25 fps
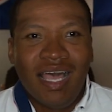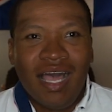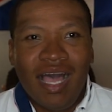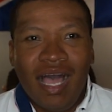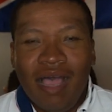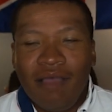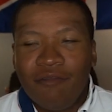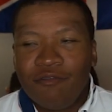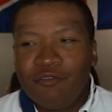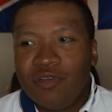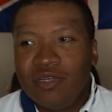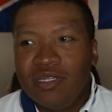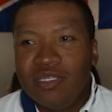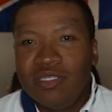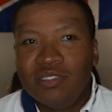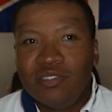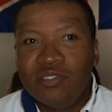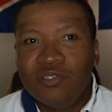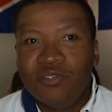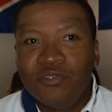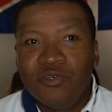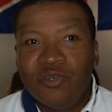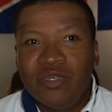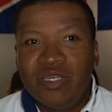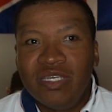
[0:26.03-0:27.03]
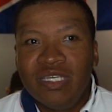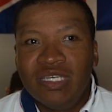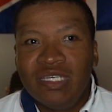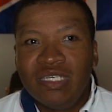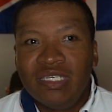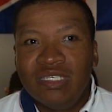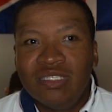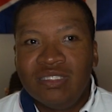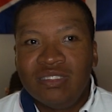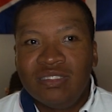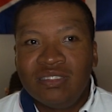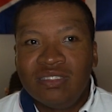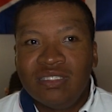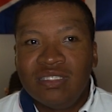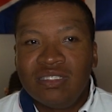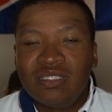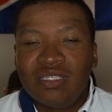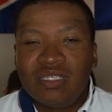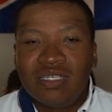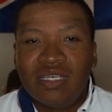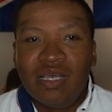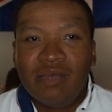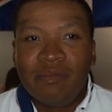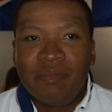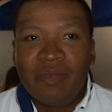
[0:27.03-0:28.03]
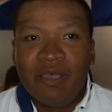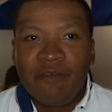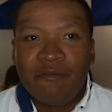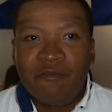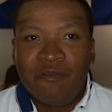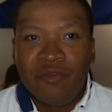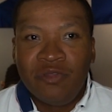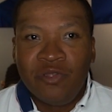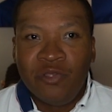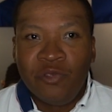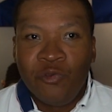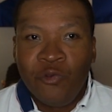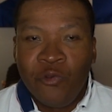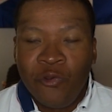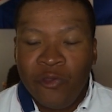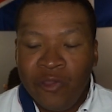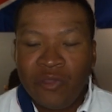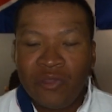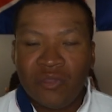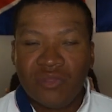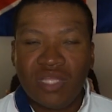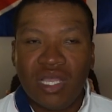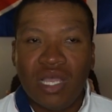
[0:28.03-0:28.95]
I'm trying to do is, since I got back from New York,